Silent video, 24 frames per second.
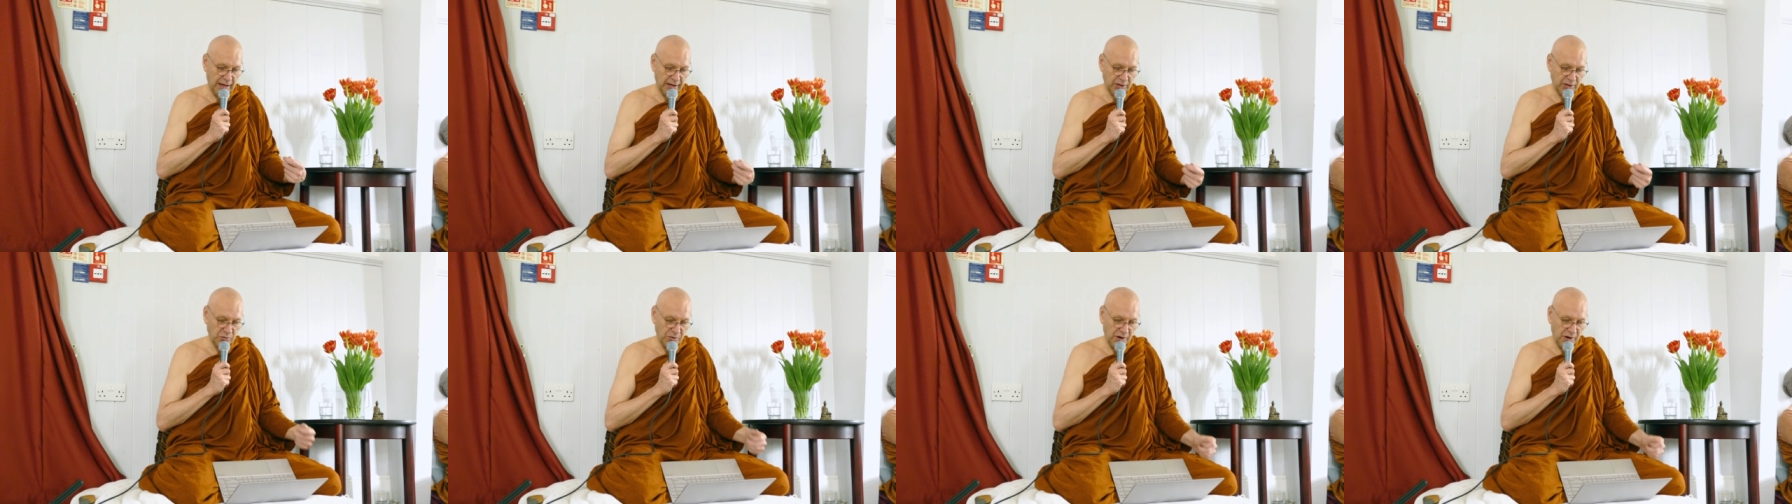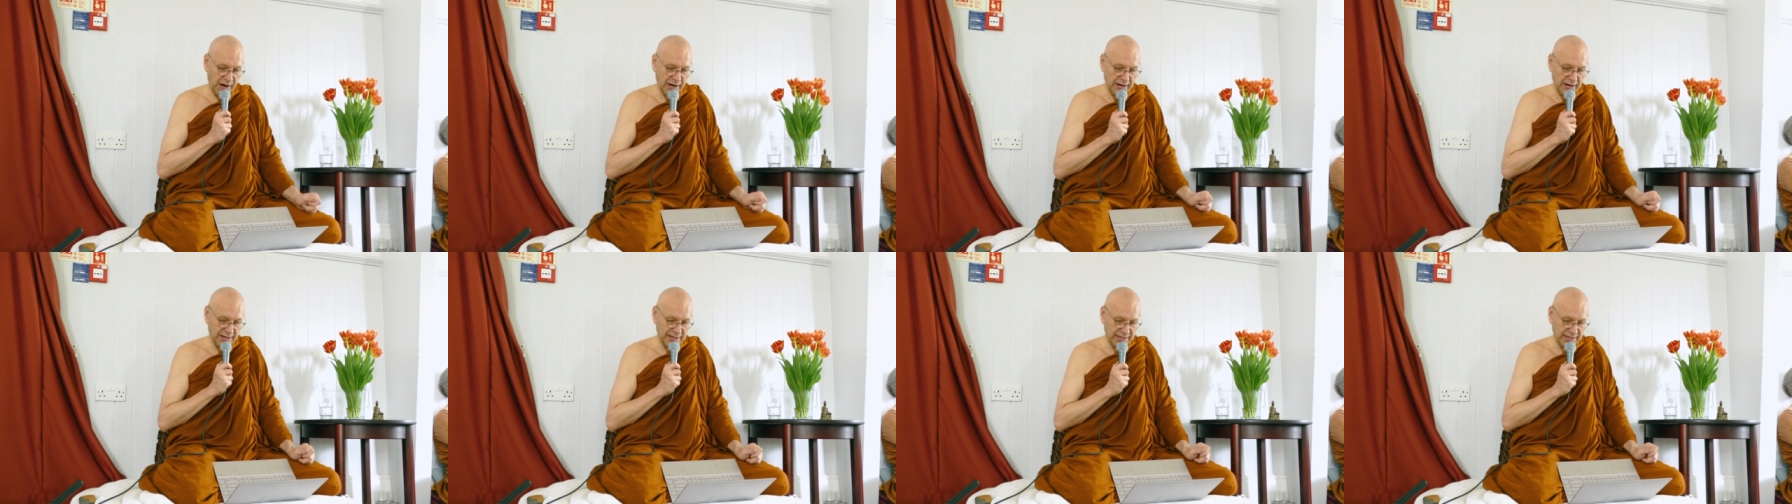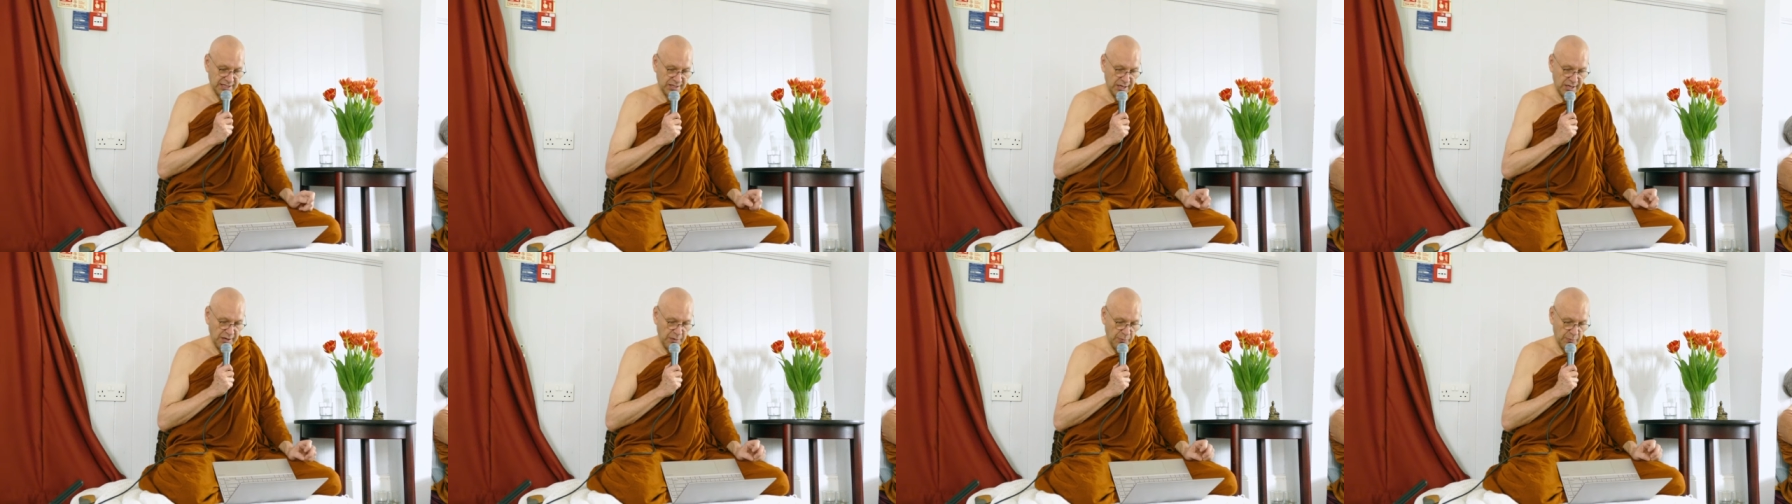like you are a
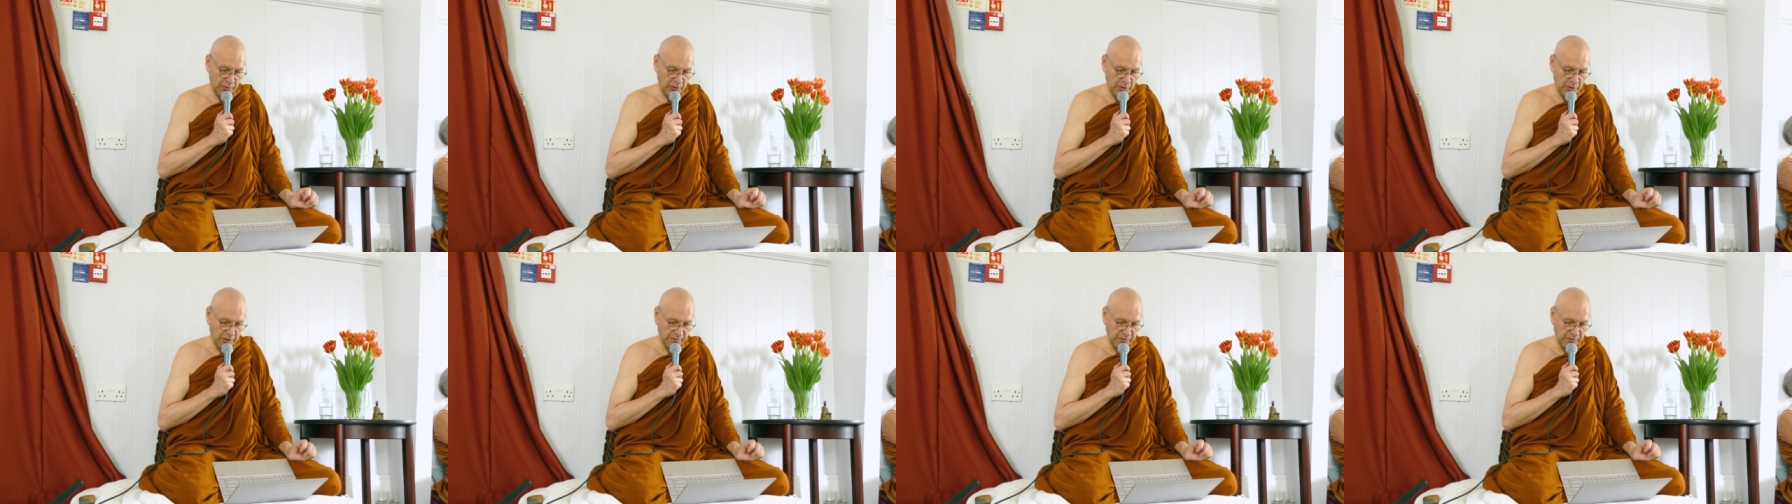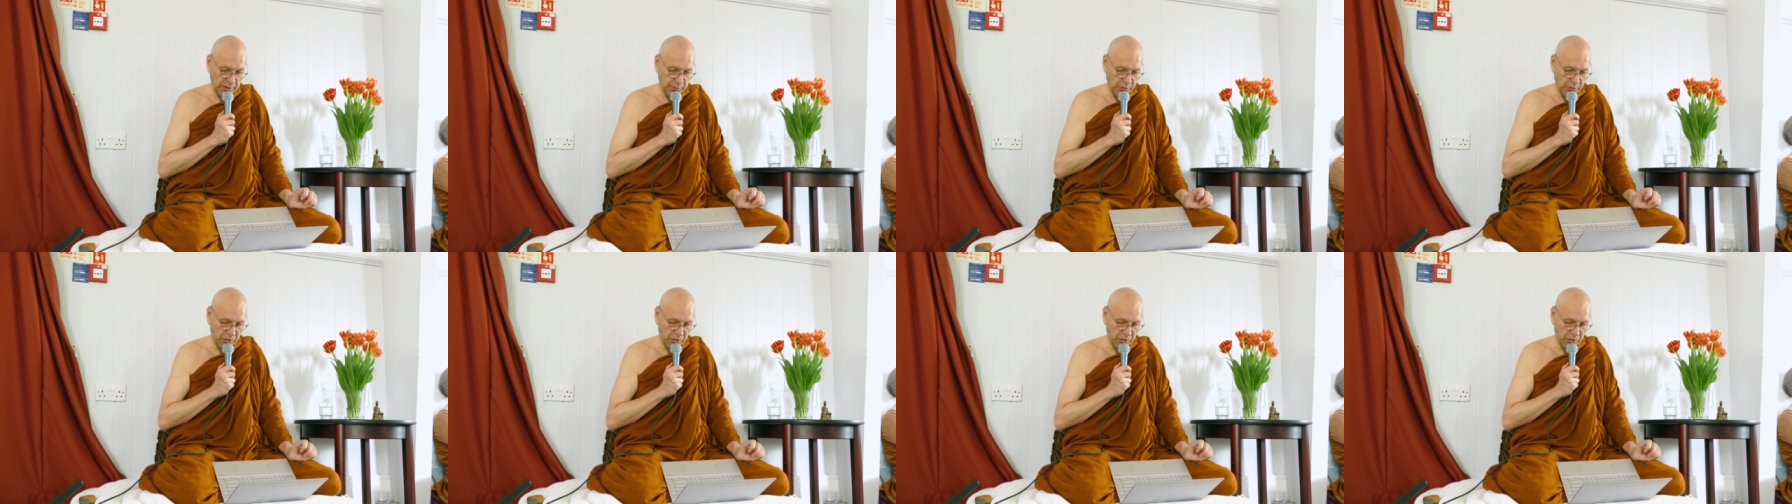disciple of the